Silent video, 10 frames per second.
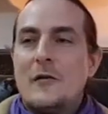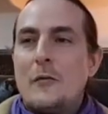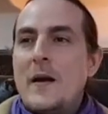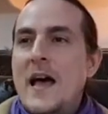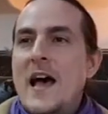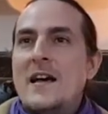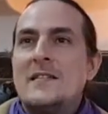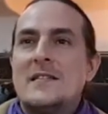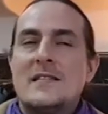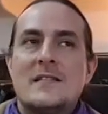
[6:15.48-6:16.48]

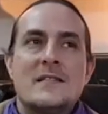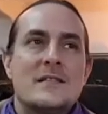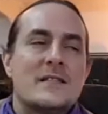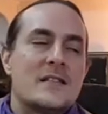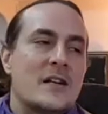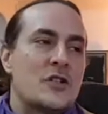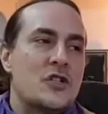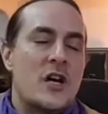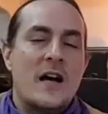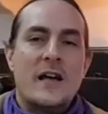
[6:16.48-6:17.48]
grass,
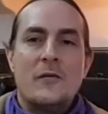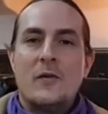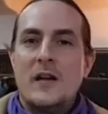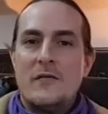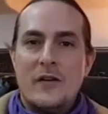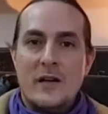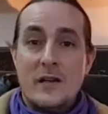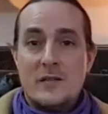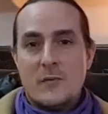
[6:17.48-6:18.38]
sunshine, whatever it is.